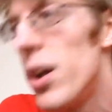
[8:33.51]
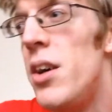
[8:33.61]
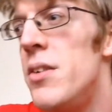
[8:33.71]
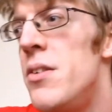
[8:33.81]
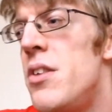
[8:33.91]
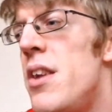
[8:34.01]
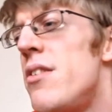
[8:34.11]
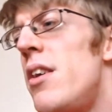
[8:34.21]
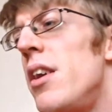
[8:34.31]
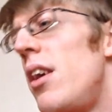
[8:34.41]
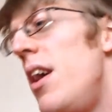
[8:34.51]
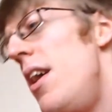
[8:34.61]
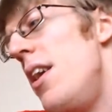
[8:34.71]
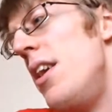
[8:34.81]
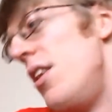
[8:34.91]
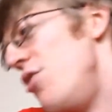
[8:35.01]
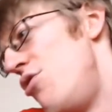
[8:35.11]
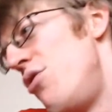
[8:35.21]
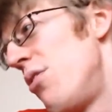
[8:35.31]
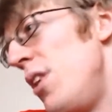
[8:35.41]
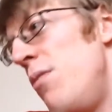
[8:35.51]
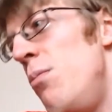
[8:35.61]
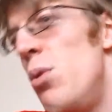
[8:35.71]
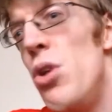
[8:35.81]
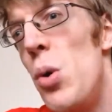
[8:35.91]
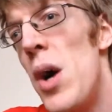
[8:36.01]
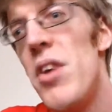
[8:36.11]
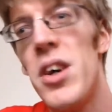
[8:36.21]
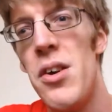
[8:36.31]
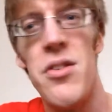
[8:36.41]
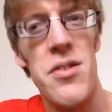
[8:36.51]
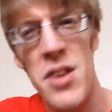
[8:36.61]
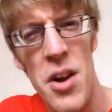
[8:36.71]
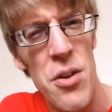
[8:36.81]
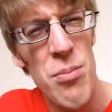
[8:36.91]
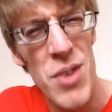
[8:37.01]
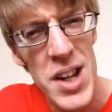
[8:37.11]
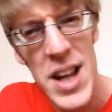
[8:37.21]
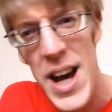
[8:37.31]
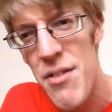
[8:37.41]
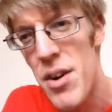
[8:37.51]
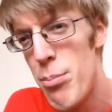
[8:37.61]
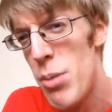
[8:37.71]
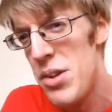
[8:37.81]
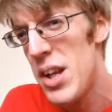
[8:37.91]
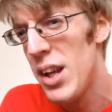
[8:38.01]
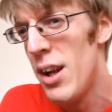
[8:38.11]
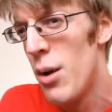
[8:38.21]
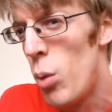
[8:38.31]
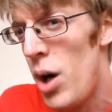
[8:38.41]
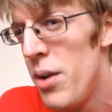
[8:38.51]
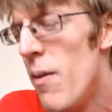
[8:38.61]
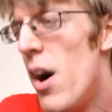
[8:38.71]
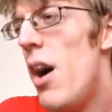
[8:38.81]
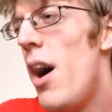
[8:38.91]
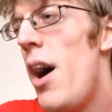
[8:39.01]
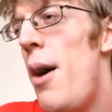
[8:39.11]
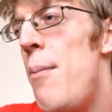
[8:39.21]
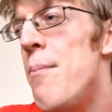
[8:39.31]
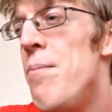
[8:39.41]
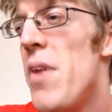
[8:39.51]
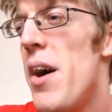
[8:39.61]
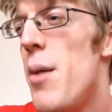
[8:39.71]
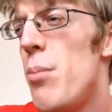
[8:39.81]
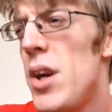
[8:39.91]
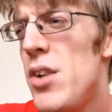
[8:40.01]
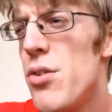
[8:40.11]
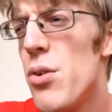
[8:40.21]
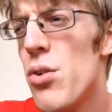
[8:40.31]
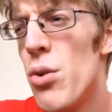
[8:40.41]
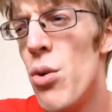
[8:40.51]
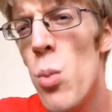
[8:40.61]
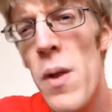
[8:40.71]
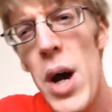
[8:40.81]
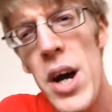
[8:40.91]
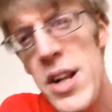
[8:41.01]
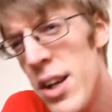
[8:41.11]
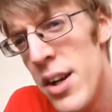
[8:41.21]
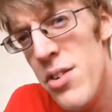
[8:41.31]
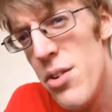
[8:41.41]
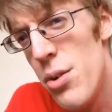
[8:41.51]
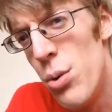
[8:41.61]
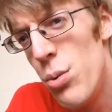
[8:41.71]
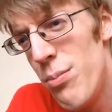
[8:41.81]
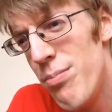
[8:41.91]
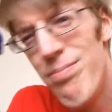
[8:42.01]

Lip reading: guns, and it's like, just give them to whoever, because none of them really have a particular one. But he just looks good without any guns at all.